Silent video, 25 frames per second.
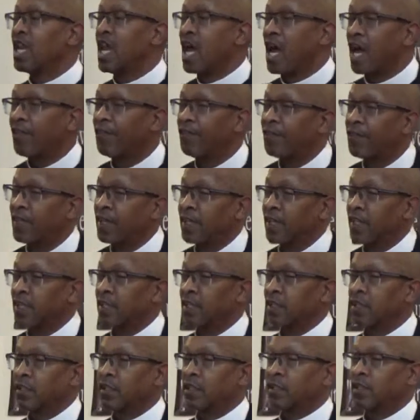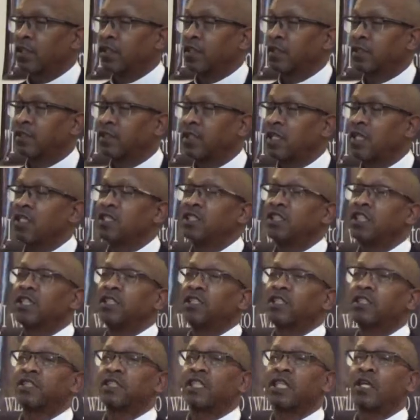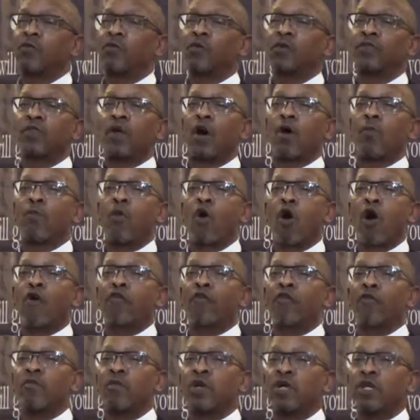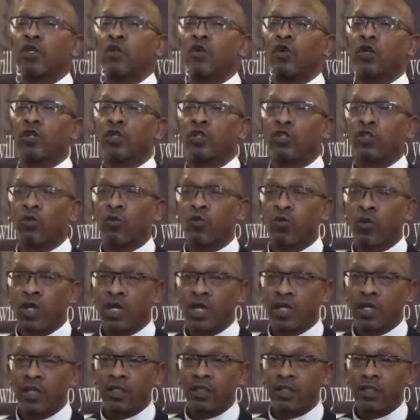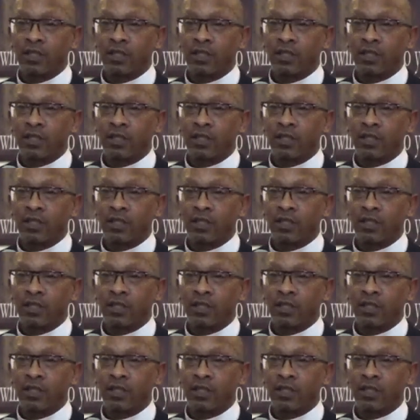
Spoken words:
Nothing. See, Jesus said, "With apart from me, you can do what?